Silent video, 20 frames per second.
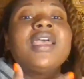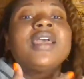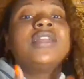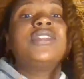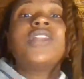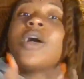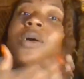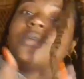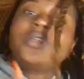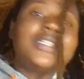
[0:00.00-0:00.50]

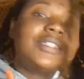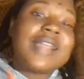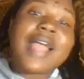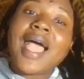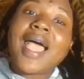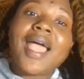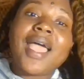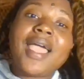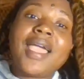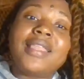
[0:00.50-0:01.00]
don't
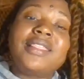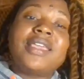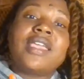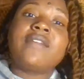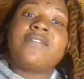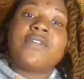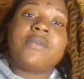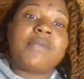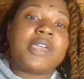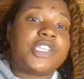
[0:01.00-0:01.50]
deny the
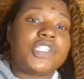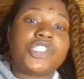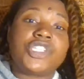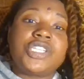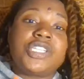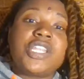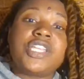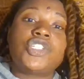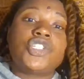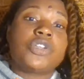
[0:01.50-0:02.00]

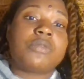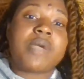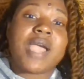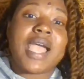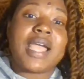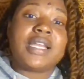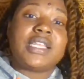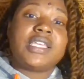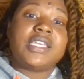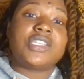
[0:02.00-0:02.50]
information that your
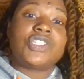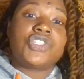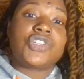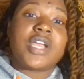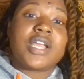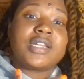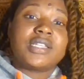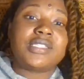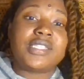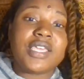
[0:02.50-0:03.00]
body is
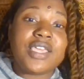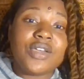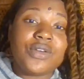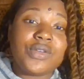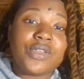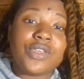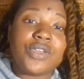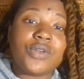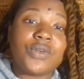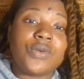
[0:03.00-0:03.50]
trying to tell
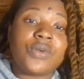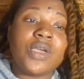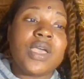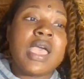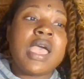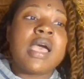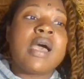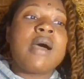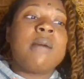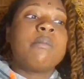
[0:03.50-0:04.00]
you.
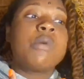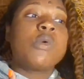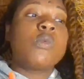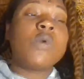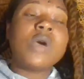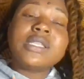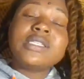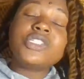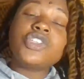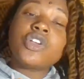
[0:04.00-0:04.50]
But
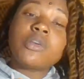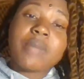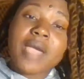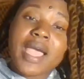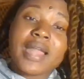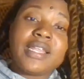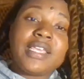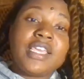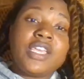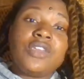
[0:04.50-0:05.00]
once your
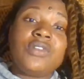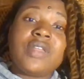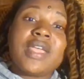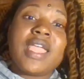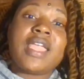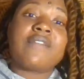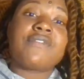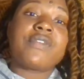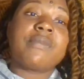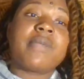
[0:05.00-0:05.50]
body gives you
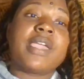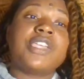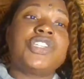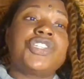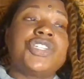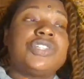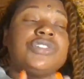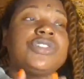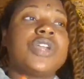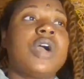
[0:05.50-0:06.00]
that
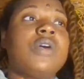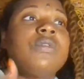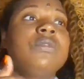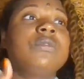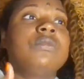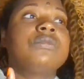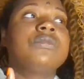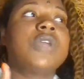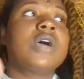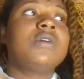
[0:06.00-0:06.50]
information,
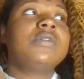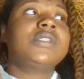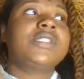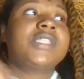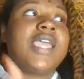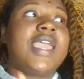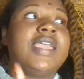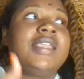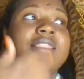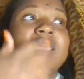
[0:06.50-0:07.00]
don't
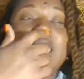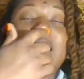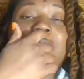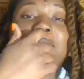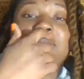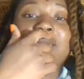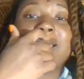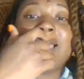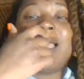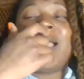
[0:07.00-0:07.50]
take that and
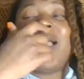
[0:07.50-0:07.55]
be like,